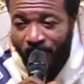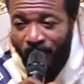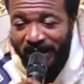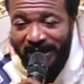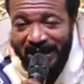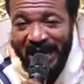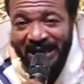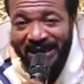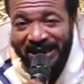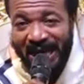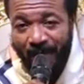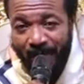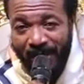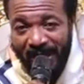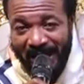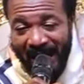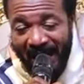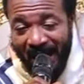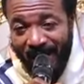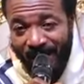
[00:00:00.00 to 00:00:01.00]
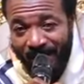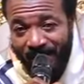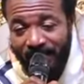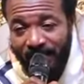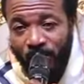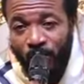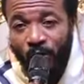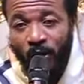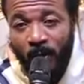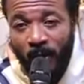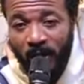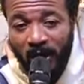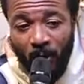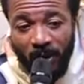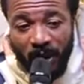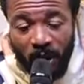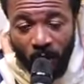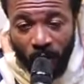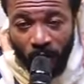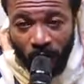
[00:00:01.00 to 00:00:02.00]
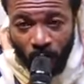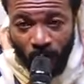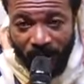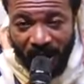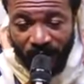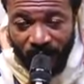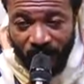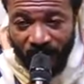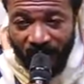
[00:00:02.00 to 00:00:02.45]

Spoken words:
without chemical. Nobody will cross where you